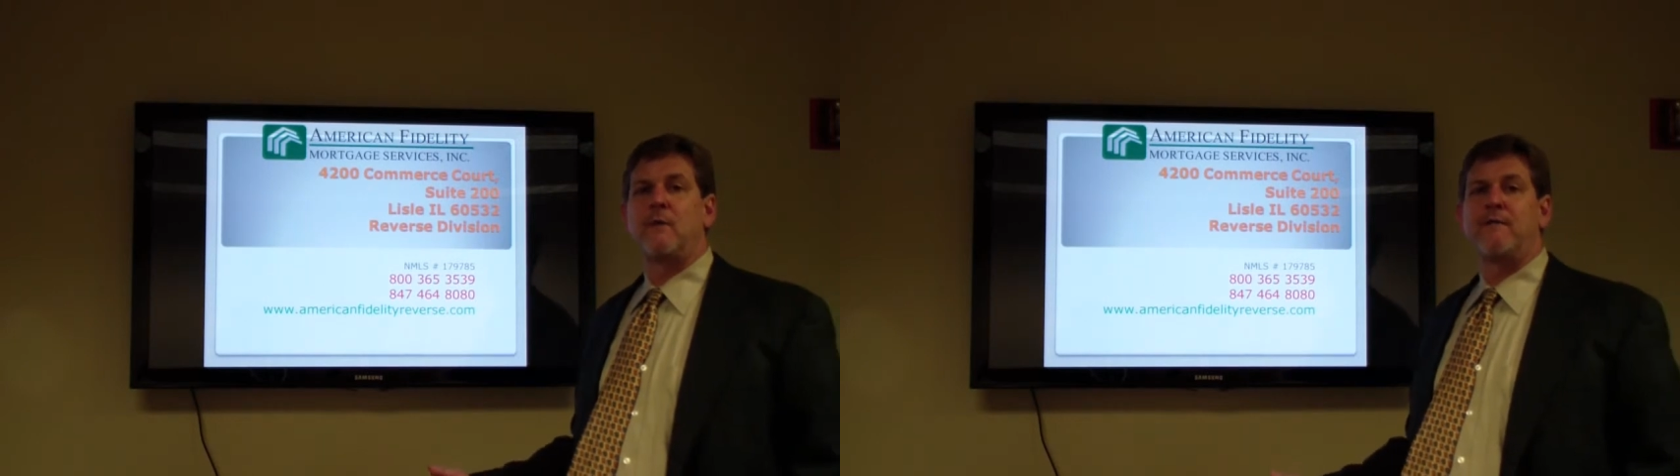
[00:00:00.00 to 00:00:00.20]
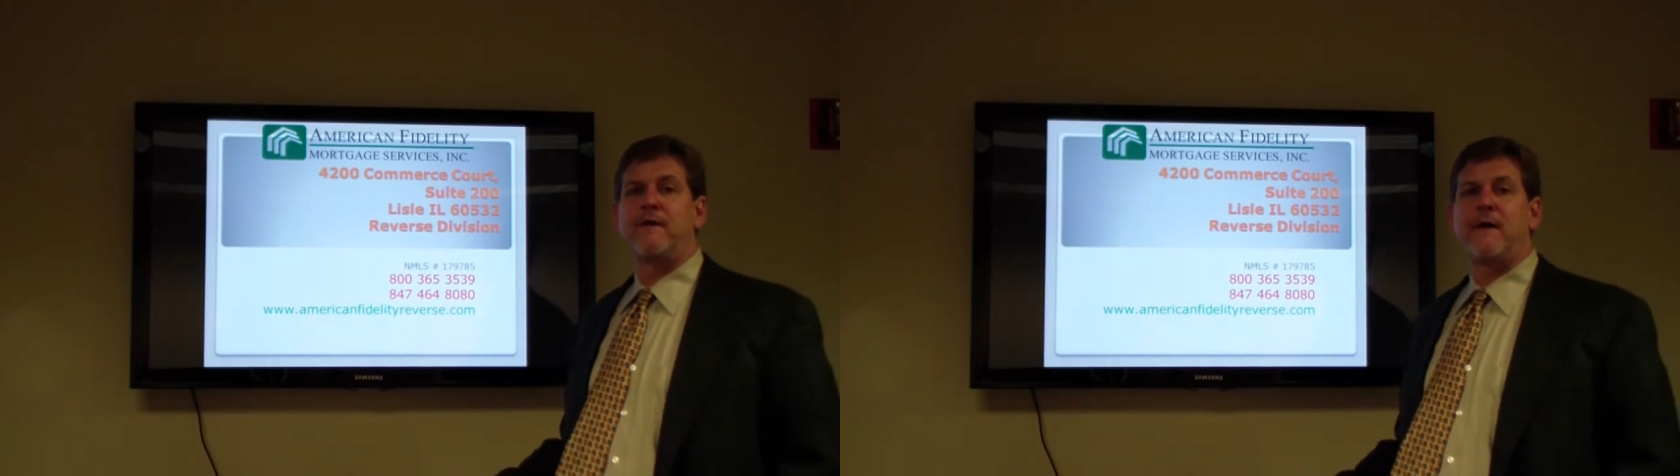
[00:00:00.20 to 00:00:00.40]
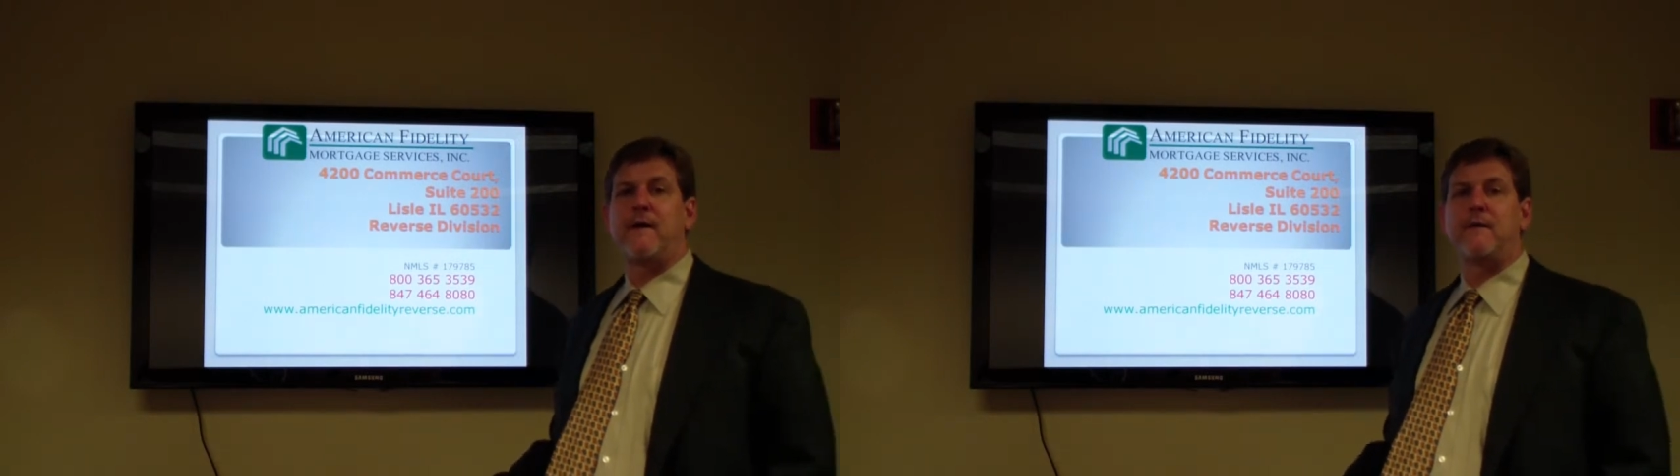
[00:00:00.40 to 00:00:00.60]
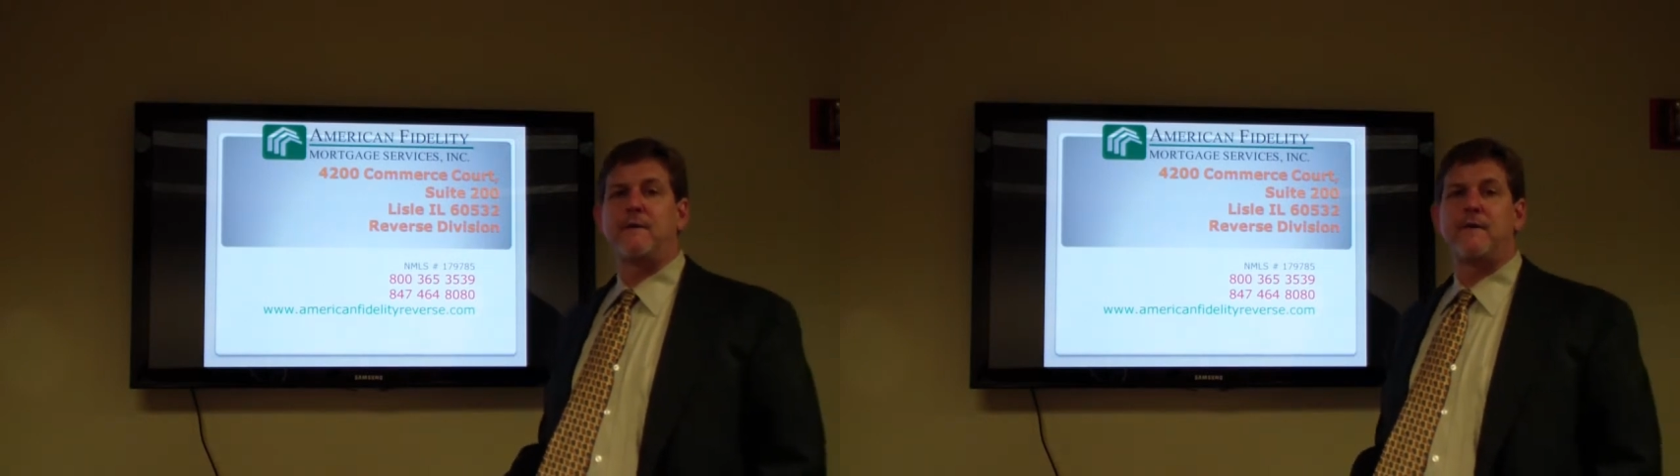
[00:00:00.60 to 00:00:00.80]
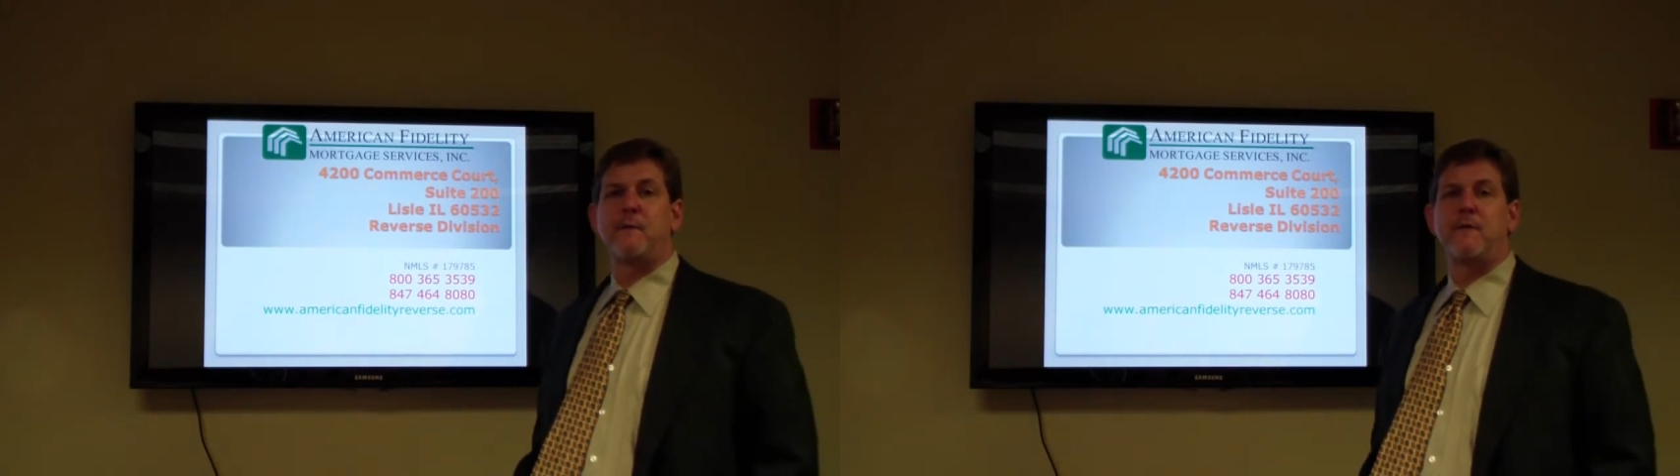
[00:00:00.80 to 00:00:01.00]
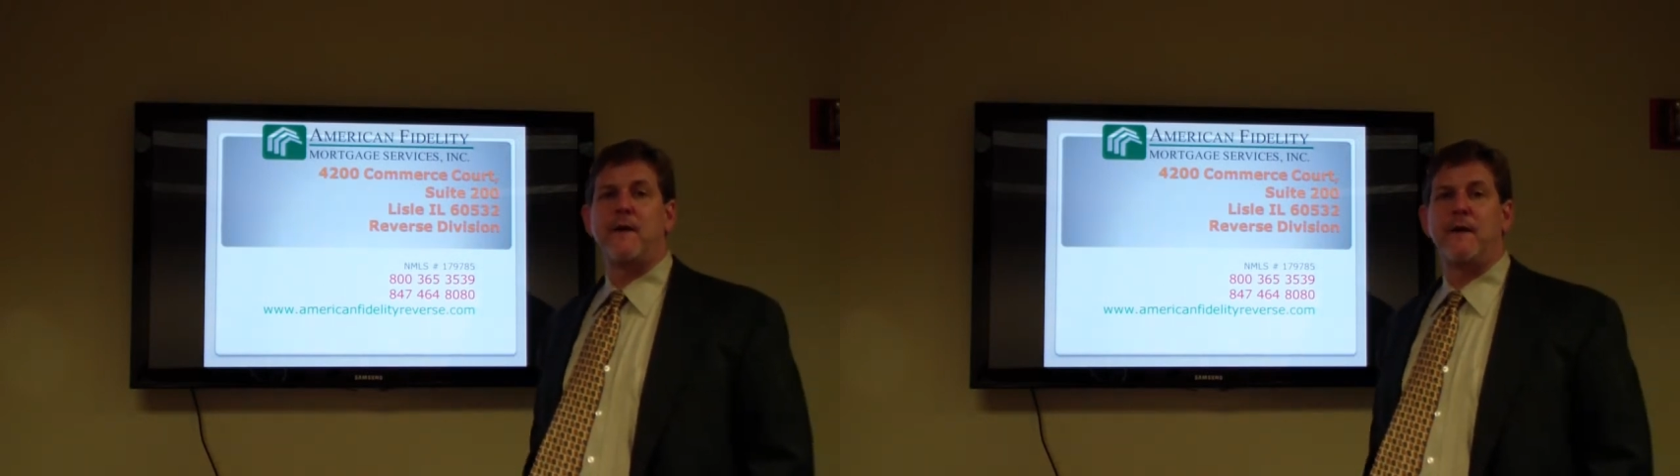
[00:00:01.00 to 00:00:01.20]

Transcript: We have an 800 number,